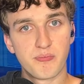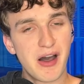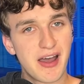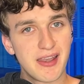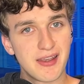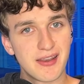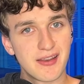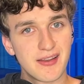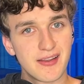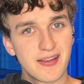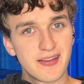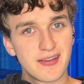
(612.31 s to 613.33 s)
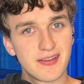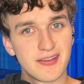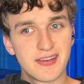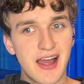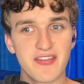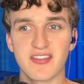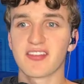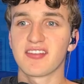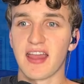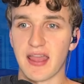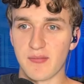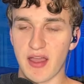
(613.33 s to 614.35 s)
but not the
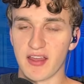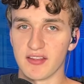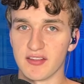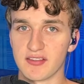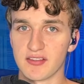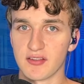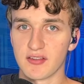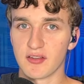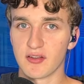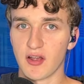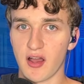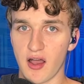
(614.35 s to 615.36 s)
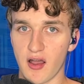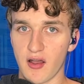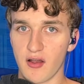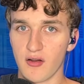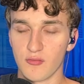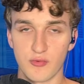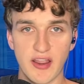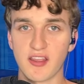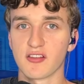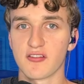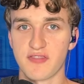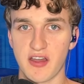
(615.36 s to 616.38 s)
same as uh,
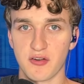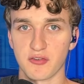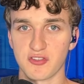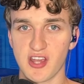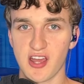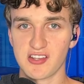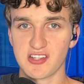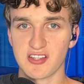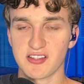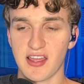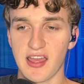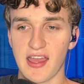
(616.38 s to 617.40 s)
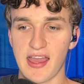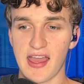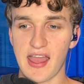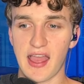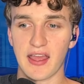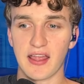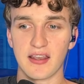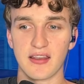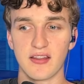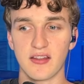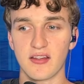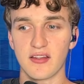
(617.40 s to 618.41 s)
regular federal judges
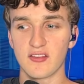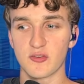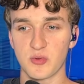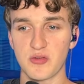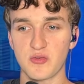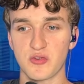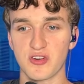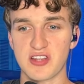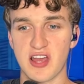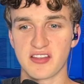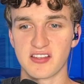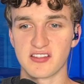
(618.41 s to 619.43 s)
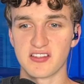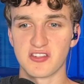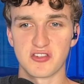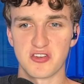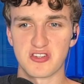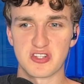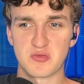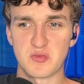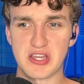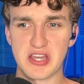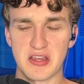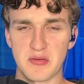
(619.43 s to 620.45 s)
and Supreme Court justices shouldn't just
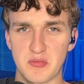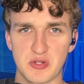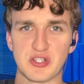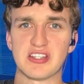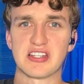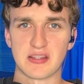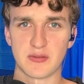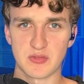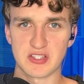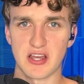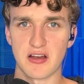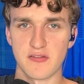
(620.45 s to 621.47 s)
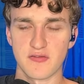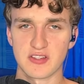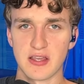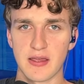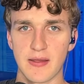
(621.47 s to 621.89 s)
be policing themselves,